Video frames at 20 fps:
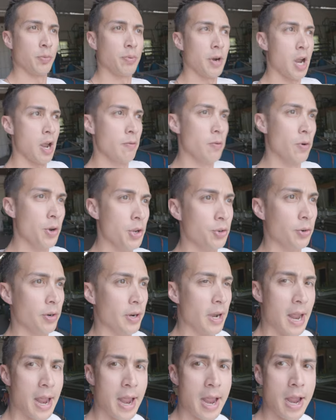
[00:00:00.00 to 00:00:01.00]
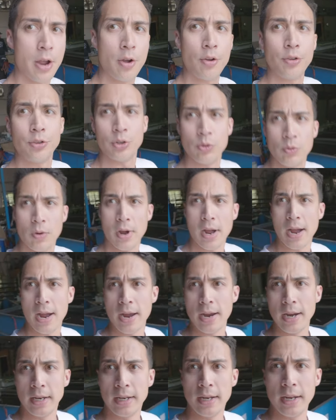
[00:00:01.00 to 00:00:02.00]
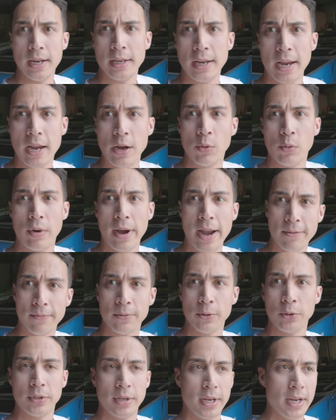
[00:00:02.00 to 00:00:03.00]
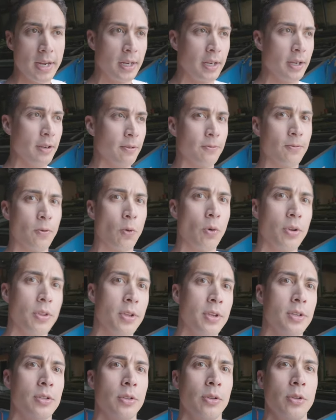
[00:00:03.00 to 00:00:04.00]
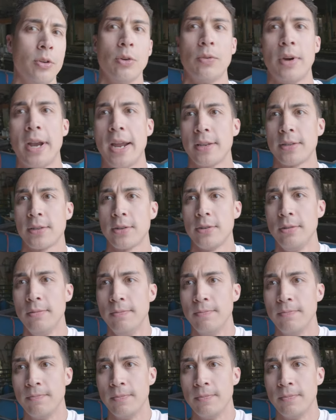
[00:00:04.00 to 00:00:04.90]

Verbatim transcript: you're probably wondering, how do I get a raffle ticket for this little rascal?